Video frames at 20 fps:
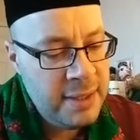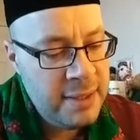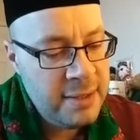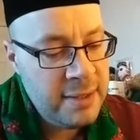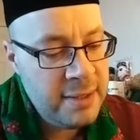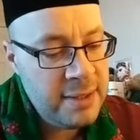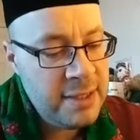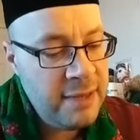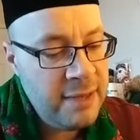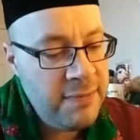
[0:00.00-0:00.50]

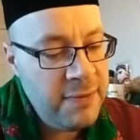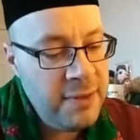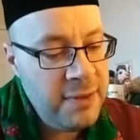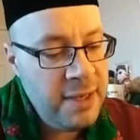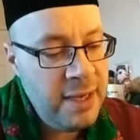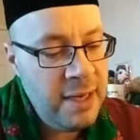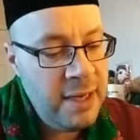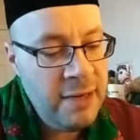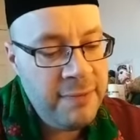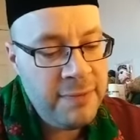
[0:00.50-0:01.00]
that if an
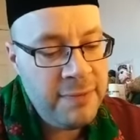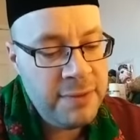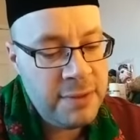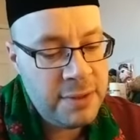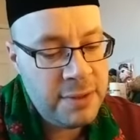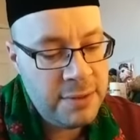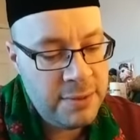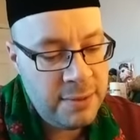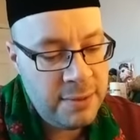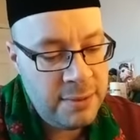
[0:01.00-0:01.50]
elephant
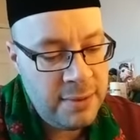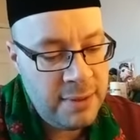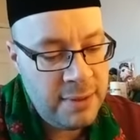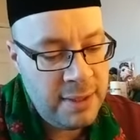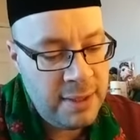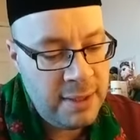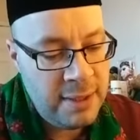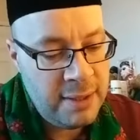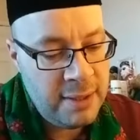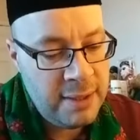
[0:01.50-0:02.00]
stood
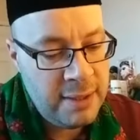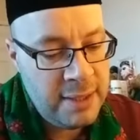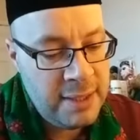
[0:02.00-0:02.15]
there,